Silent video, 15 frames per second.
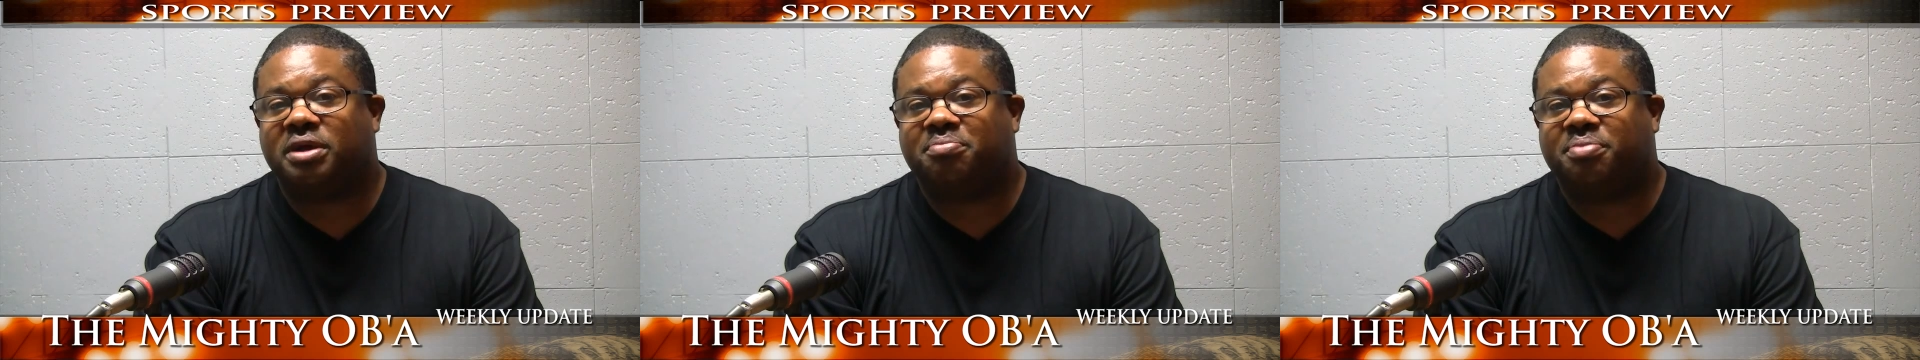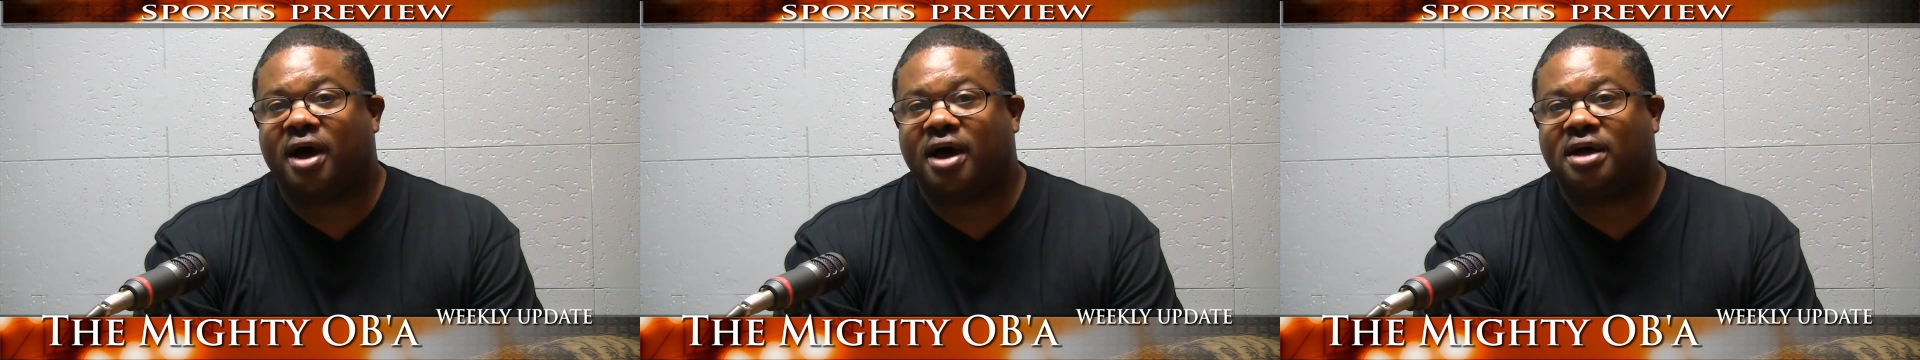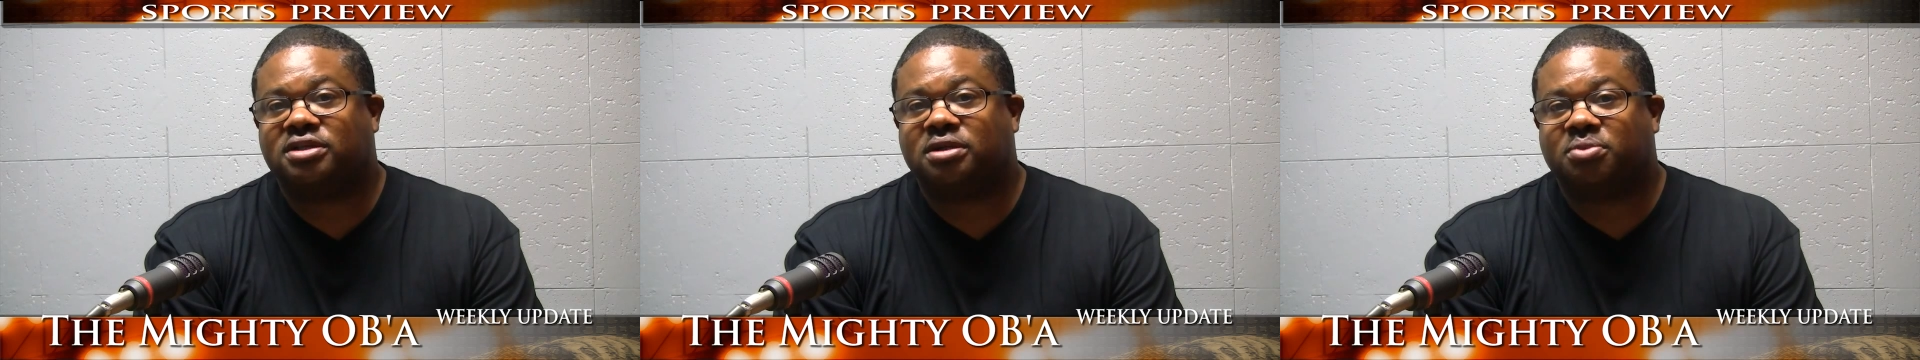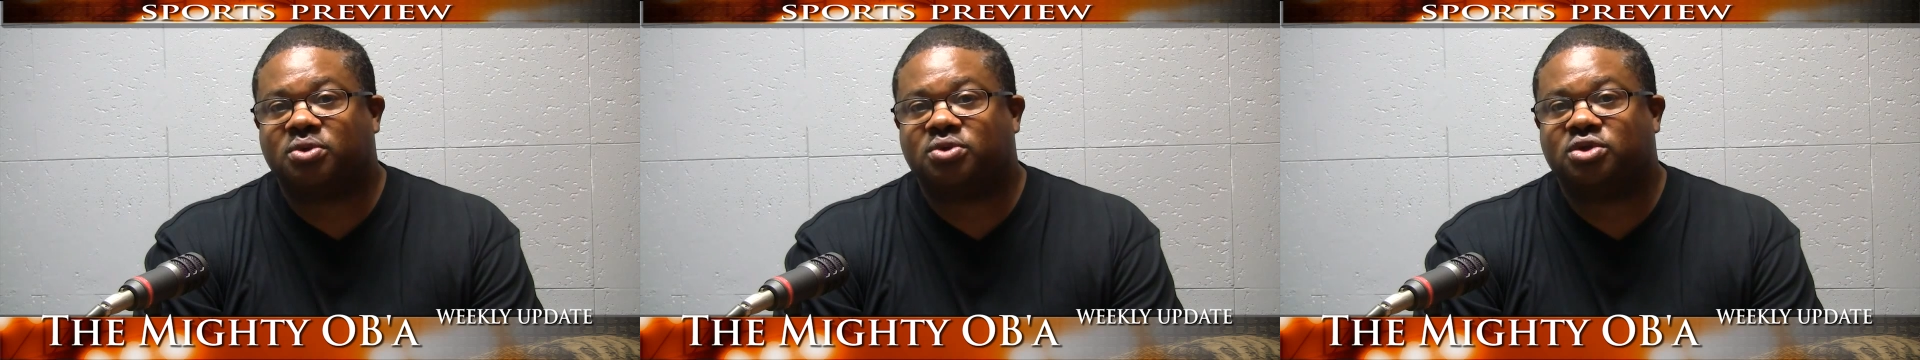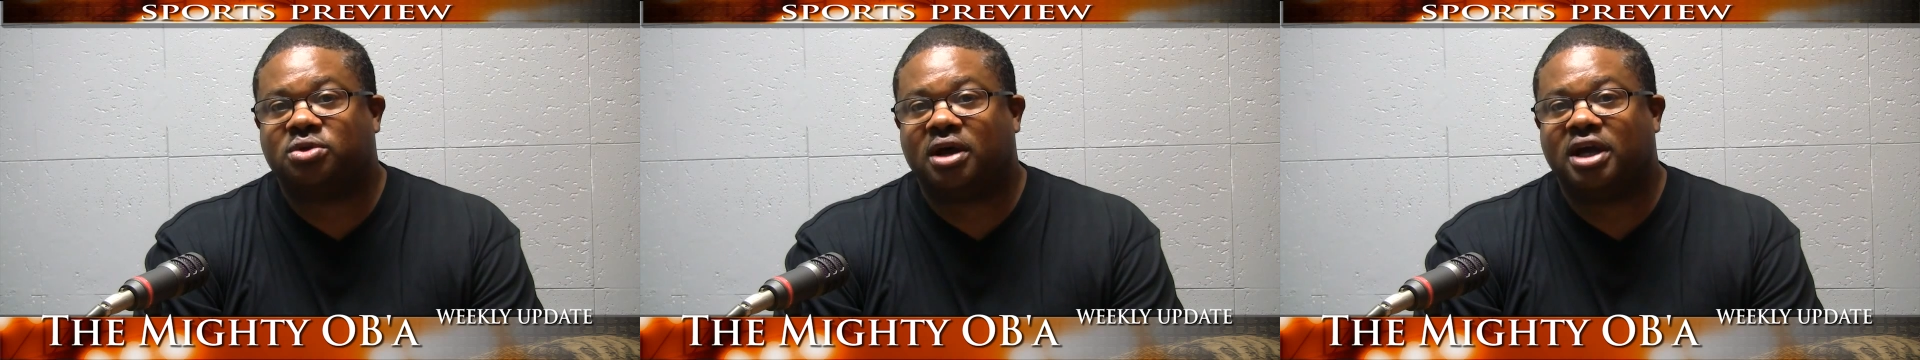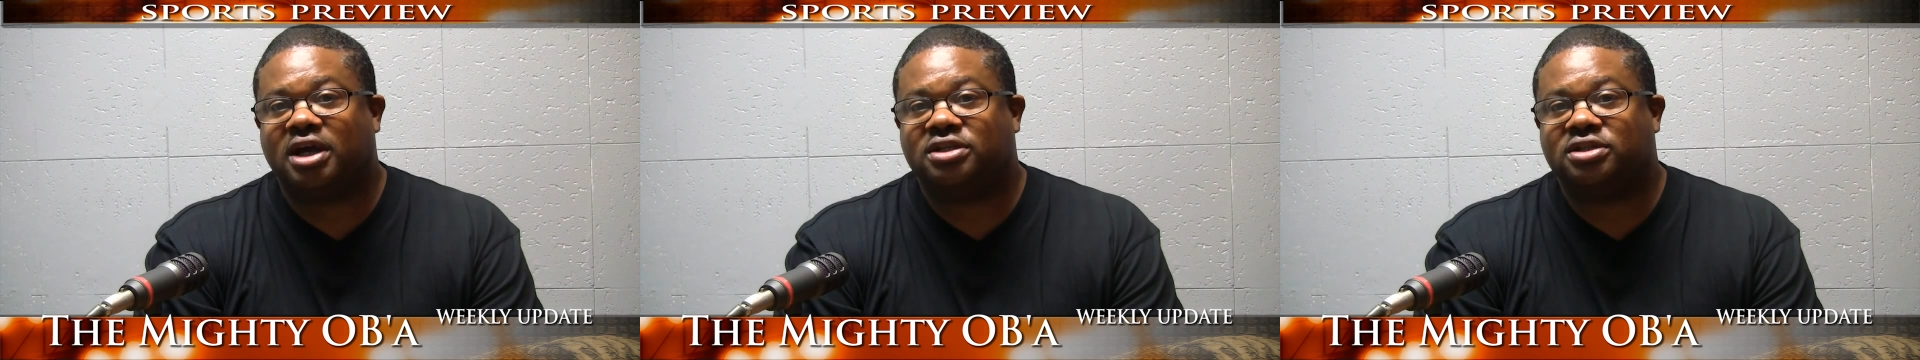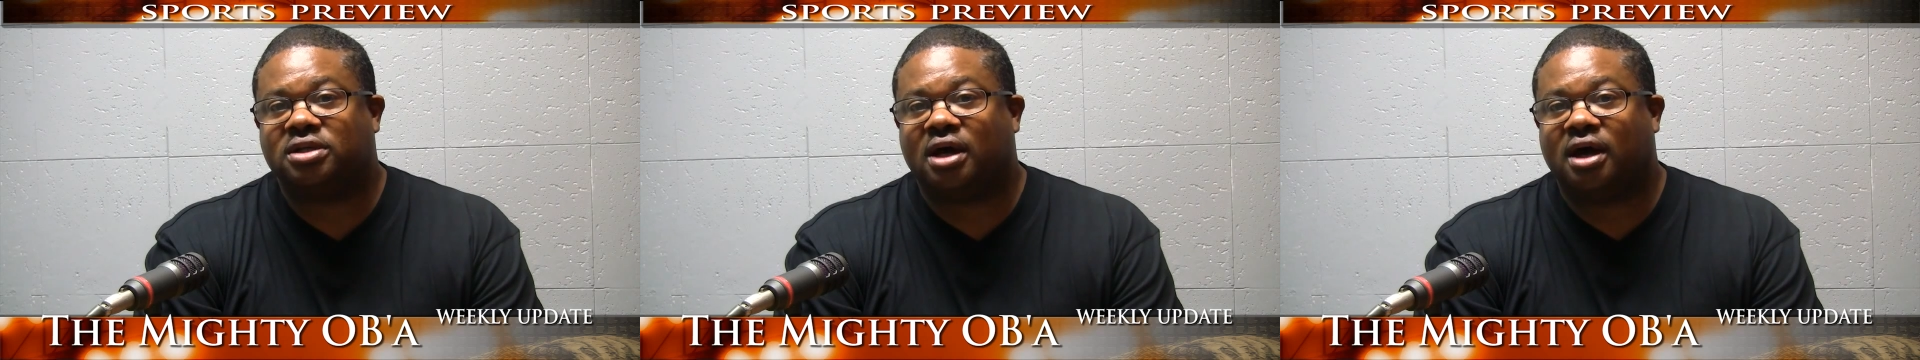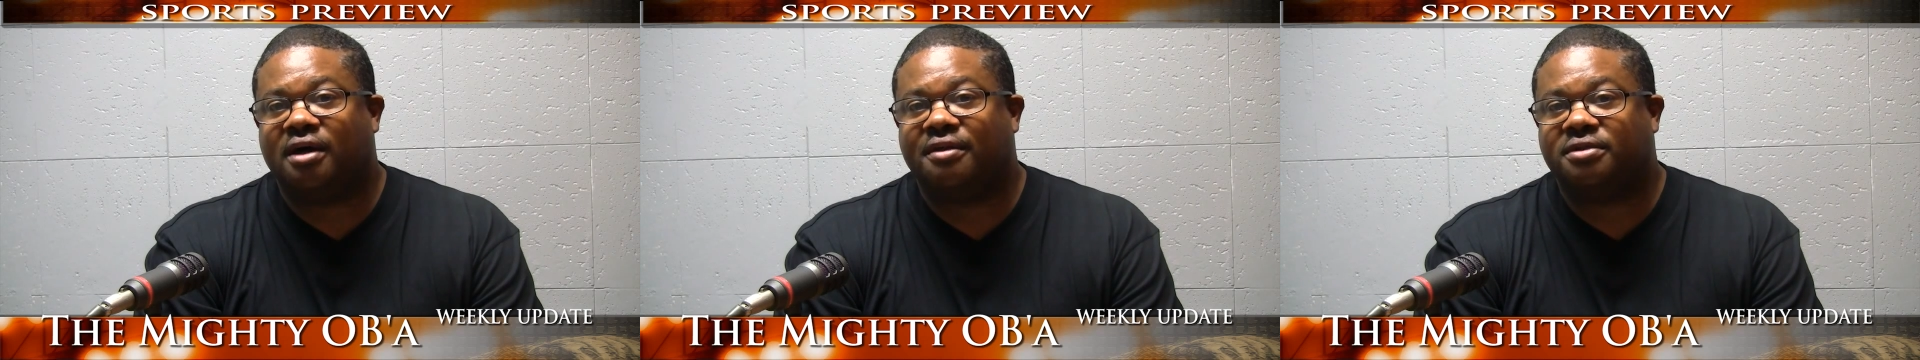be possible trades
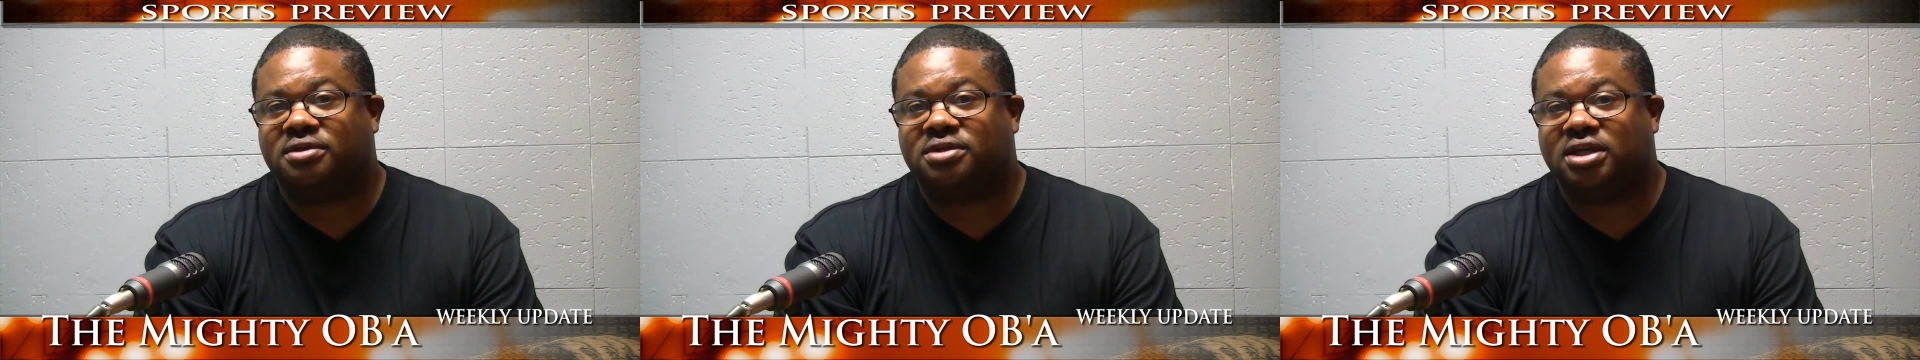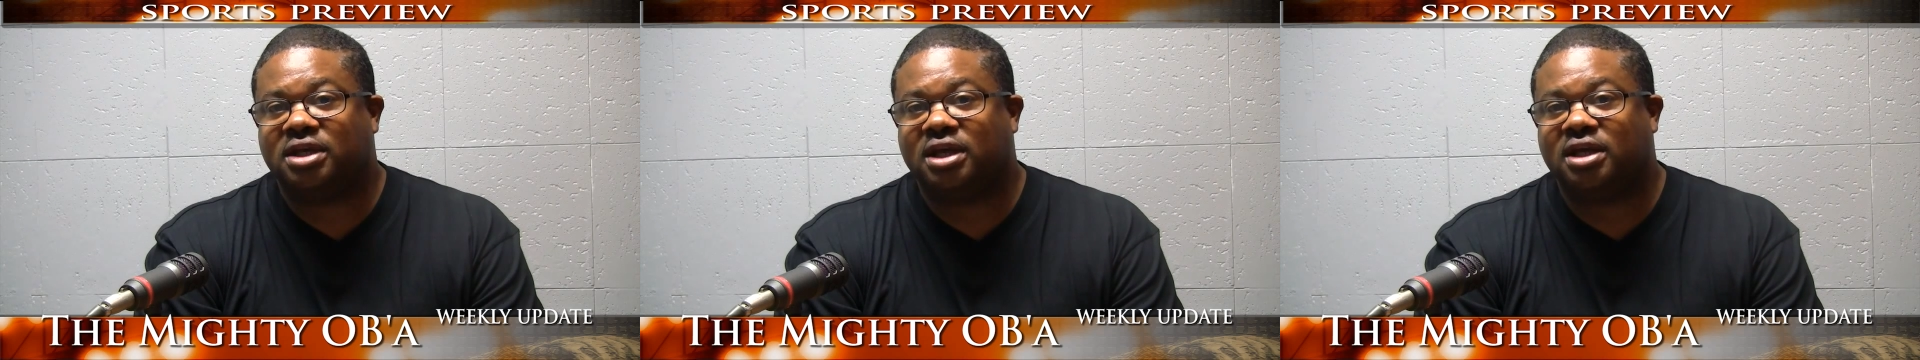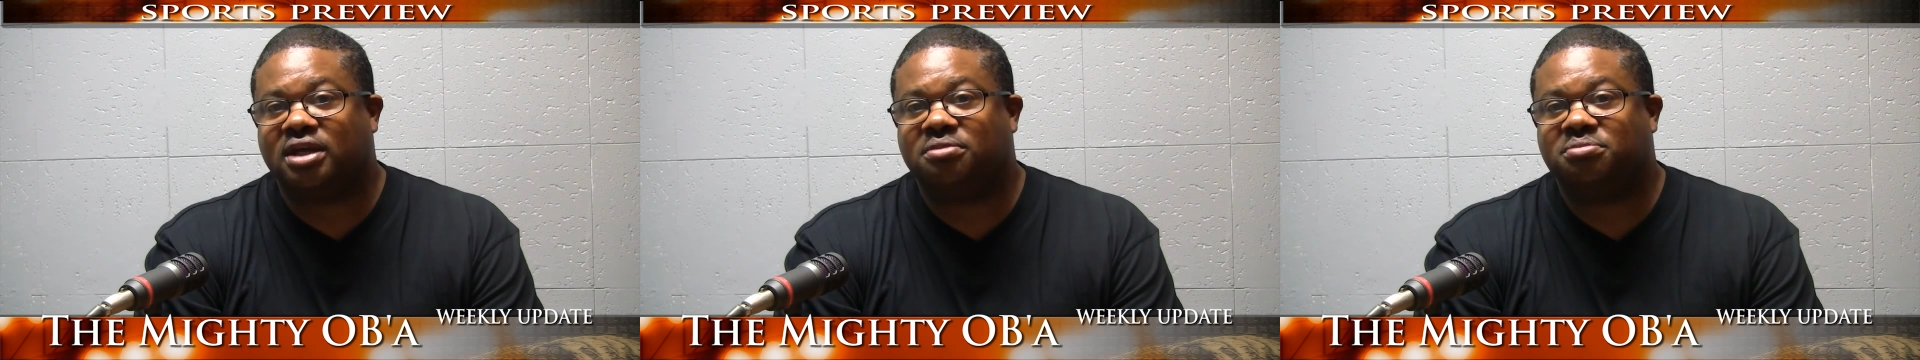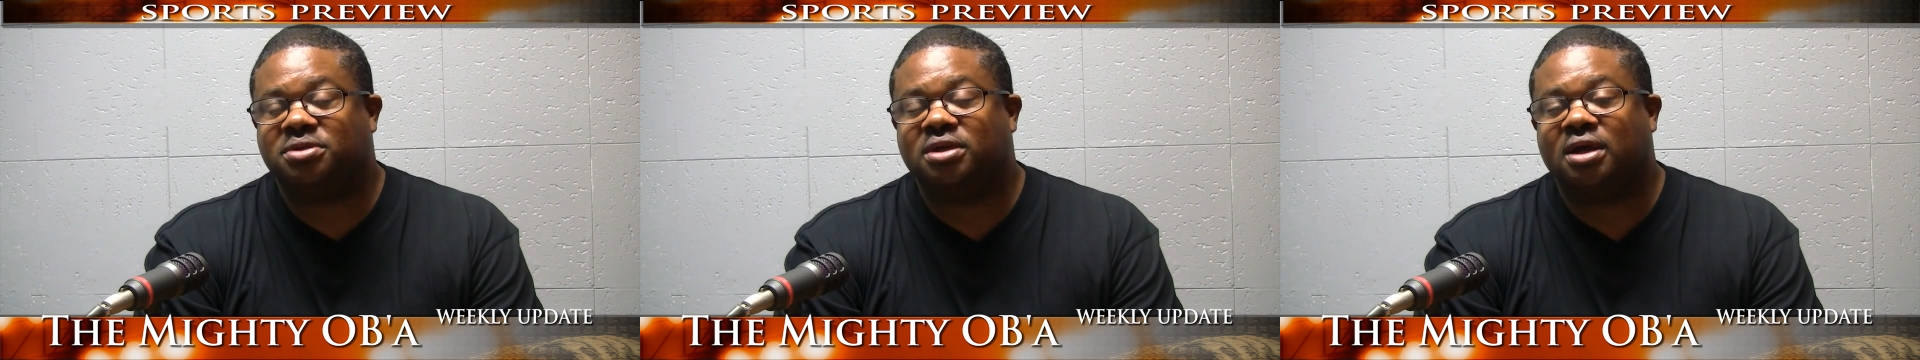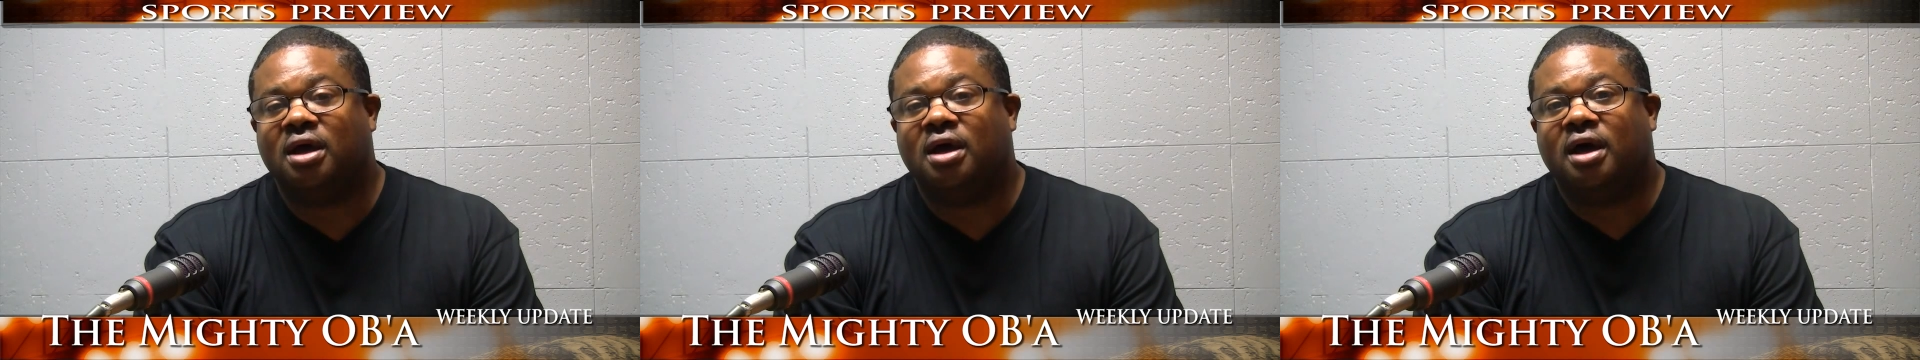to other teams,